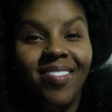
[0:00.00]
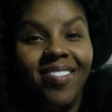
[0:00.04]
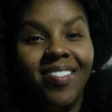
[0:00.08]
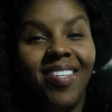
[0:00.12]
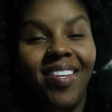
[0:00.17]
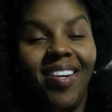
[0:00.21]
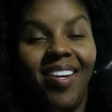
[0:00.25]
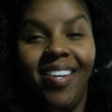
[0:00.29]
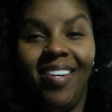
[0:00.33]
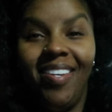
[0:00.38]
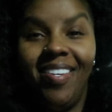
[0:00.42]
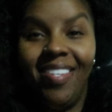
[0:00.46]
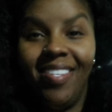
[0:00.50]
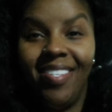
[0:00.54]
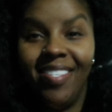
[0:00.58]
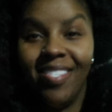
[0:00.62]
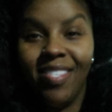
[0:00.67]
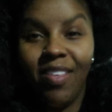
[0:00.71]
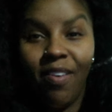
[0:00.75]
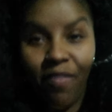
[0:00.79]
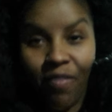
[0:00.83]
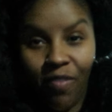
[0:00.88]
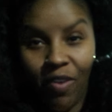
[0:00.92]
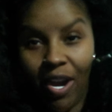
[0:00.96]
Today is
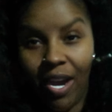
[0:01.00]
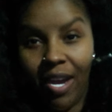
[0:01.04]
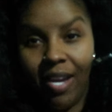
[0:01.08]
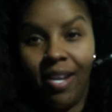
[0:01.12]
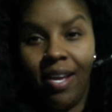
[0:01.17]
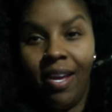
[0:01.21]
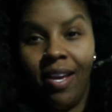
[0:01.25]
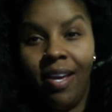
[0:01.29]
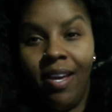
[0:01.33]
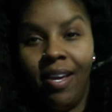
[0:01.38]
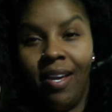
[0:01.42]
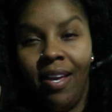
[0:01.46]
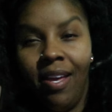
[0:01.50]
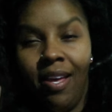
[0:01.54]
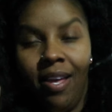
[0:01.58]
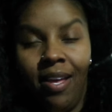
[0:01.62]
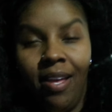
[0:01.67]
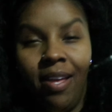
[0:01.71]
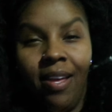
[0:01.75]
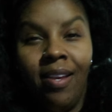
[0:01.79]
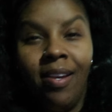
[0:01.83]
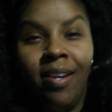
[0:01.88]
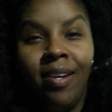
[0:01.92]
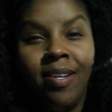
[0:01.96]
Friday
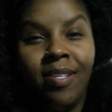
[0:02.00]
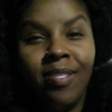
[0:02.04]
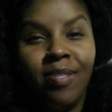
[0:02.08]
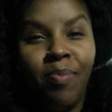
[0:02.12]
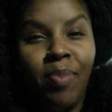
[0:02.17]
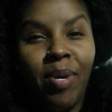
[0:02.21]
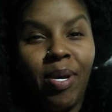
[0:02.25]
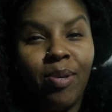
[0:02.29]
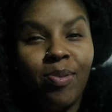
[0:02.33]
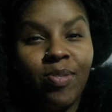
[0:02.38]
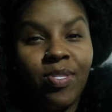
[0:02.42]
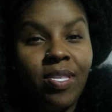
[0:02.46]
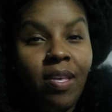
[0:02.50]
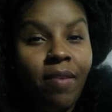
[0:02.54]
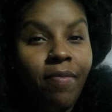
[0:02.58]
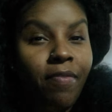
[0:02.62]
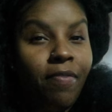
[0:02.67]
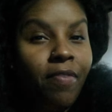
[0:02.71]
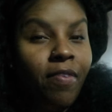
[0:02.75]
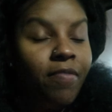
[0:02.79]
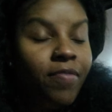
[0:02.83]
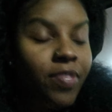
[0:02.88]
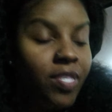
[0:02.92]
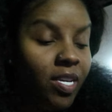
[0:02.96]
and it is about
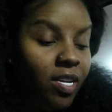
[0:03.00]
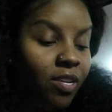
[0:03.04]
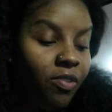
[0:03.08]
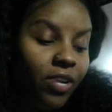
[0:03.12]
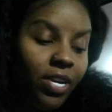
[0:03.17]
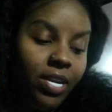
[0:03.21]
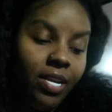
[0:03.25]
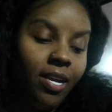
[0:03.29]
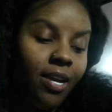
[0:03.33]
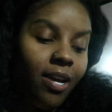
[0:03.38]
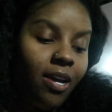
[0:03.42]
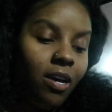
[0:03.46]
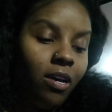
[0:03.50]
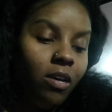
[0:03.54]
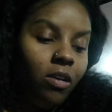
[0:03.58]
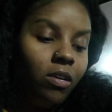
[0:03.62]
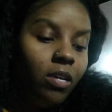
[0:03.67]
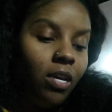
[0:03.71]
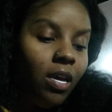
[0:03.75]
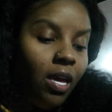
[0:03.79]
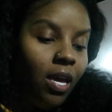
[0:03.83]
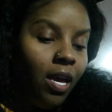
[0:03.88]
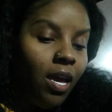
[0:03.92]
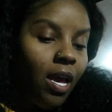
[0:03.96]
7.15 right
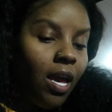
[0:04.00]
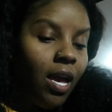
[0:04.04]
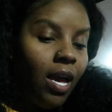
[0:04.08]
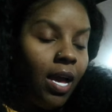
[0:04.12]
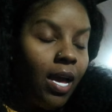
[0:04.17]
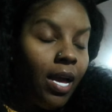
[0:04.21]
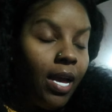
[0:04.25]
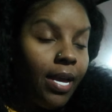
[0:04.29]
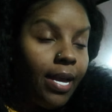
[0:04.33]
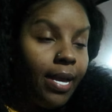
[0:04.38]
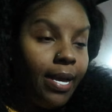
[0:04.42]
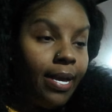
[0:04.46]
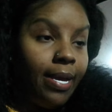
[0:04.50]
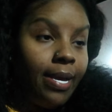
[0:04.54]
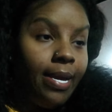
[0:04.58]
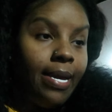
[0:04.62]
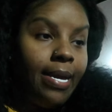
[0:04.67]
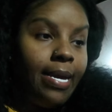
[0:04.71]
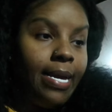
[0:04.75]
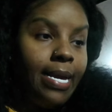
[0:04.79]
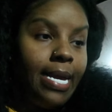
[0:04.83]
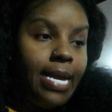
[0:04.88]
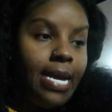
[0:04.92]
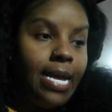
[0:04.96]
now
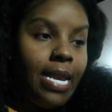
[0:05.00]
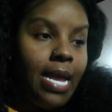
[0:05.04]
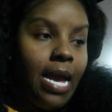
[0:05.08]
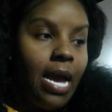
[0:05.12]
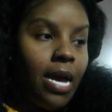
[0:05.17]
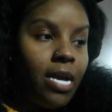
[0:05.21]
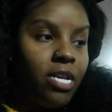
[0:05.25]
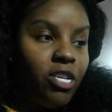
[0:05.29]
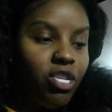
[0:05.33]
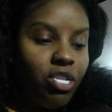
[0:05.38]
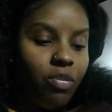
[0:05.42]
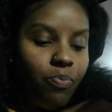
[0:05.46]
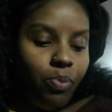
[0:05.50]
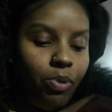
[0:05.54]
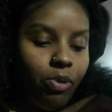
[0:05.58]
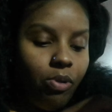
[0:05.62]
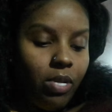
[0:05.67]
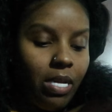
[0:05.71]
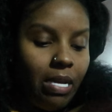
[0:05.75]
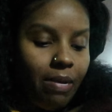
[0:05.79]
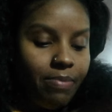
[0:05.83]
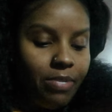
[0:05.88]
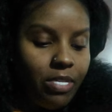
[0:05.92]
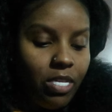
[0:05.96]
and I just
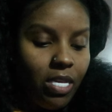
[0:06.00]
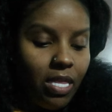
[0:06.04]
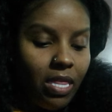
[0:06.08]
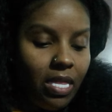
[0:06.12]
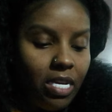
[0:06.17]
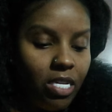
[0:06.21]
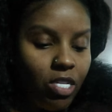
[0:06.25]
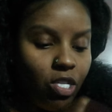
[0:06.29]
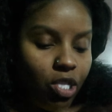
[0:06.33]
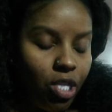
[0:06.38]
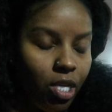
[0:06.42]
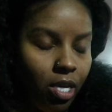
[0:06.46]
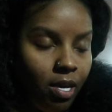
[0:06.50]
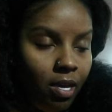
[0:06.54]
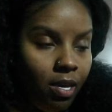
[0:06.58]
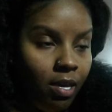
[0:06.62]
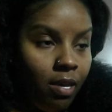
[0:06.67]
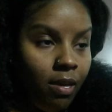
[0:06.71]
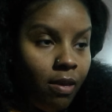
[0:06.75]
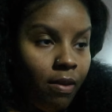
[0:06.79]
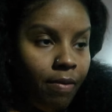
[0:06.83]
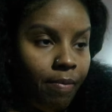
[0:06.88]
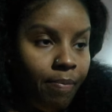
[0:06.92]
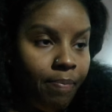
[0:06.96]
pulled up to the
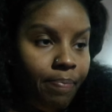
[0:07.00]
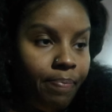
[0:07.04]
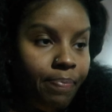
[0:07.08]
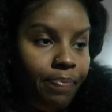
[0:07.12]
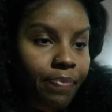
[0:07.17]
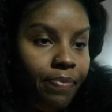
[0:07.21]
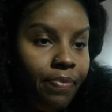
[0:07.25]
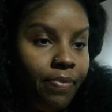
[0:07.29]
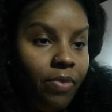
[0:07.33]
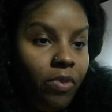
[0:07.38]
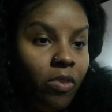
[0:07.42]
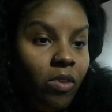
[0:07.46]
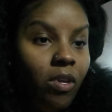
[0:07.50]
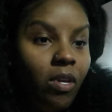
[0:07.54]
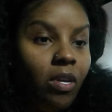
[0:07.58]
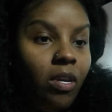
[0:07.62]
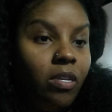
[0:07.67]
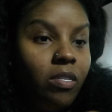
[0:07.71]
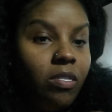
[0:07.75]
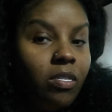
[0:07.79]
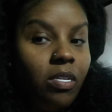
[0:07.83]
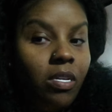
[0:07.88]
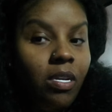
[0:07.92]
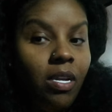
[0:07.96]
gym.
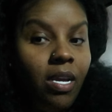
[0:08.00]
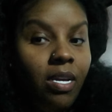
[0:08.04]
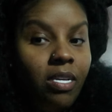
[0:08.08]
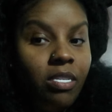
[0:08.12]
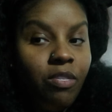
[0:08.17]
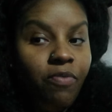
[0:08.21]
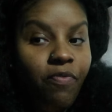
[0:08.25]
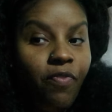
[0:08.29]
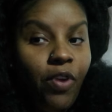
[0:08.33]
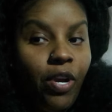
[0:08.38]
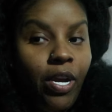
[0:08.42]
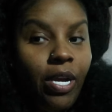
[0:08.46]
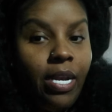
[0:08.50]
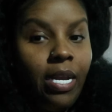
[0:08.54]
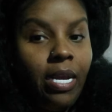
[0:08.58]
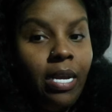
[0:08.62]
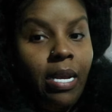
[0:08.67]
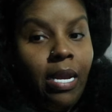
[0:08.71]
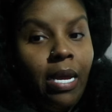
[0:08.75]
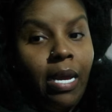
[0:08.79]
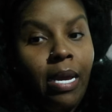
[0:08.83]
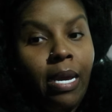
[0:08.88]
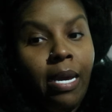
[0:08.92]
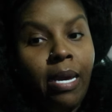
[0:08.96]
It's a nice Friday
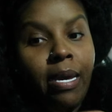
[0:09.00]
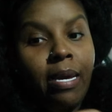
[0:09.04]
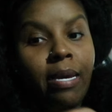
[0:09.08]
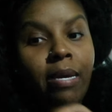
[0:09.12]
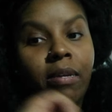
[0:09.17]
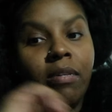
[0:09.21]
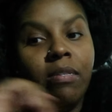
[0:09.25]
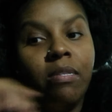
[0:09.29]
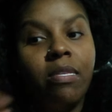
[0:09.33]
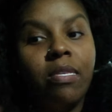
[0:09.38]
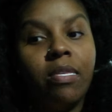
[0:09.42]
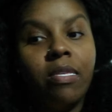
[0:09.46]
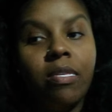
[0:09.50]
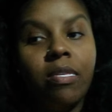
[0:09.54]
night.